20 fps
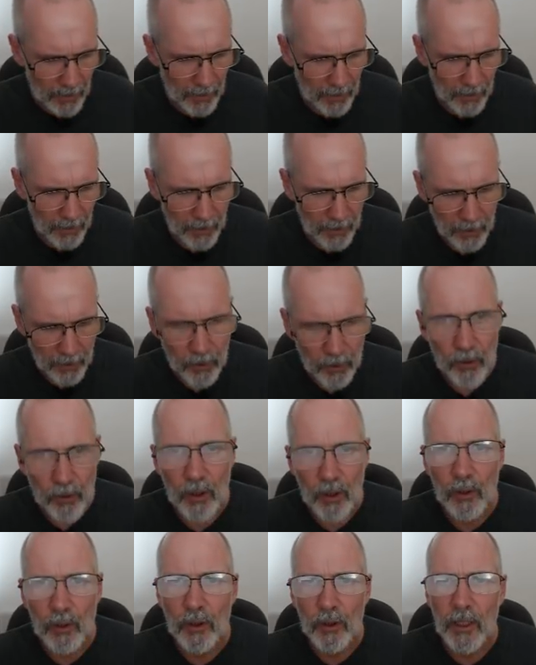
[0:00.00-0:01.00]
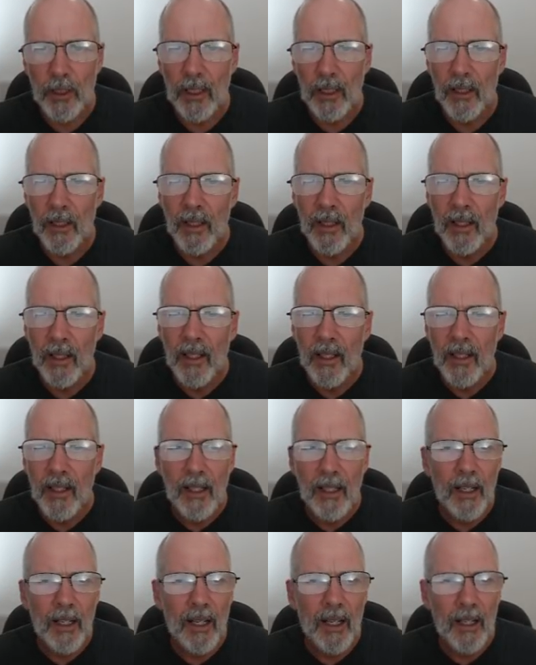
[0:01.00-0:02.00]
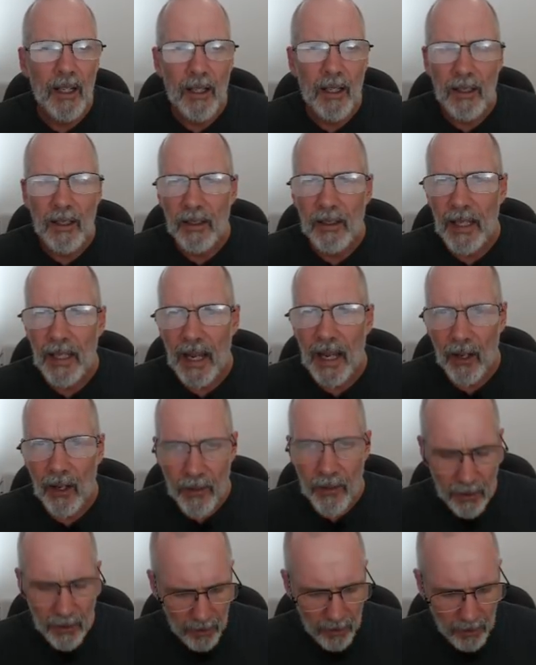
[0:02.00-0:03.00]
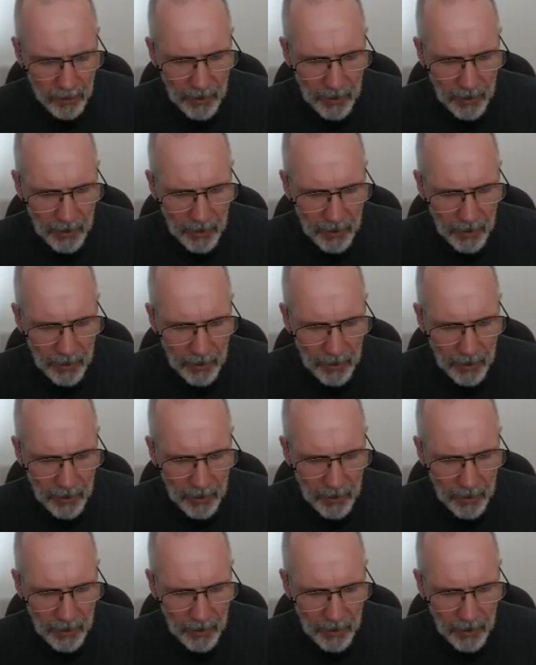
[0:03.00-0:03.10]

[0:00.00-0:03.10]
Control C. Now this,